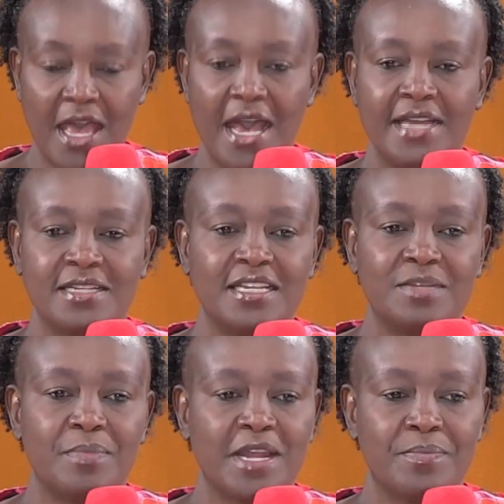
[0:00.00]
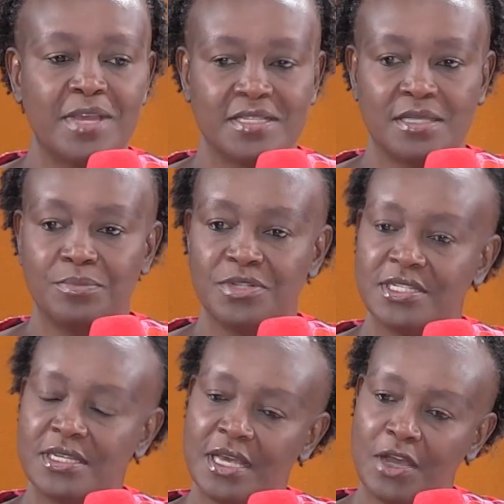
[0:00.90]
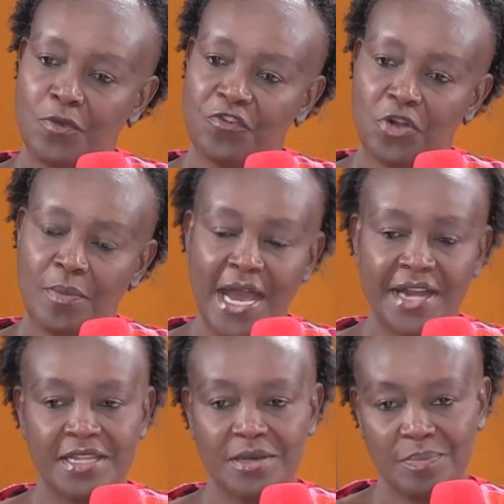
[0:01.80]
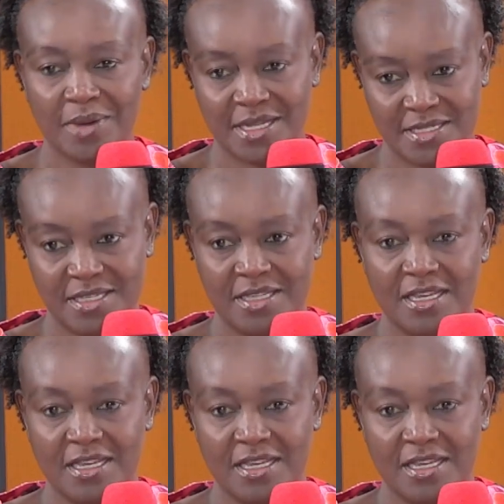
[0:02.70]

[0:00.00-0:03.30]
and it might make somebody from another party